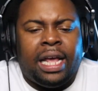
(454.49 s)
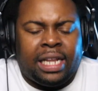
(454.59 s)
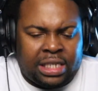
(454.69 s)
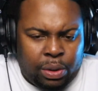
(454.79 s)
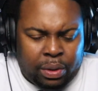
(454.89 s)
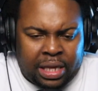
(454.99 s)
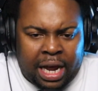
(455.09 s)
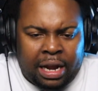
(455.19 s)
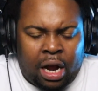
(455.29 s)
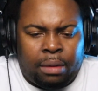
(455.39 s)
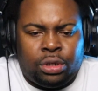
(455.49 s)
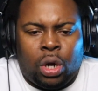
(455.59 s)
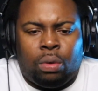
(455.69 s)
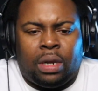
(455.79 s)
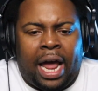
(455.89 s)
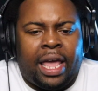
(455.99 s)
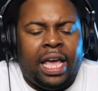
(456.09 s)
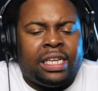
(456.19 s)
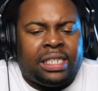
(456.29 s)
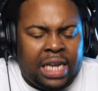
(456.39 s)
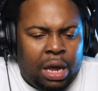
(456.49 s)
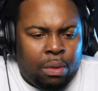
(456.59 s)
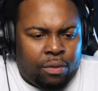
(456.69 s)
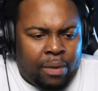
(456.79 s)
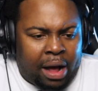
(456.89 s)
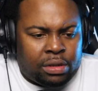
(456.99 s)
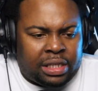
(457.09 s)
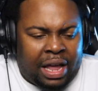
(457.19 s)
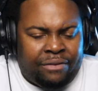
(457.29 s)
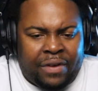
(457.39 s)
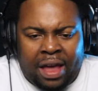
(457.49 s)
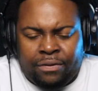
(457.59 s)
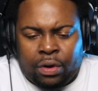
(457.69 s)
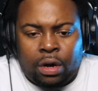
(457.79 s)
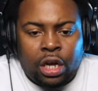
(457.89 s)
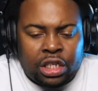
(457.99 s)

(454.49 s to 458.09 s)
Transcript: testing what they um, don't like, seeing what routes they favor,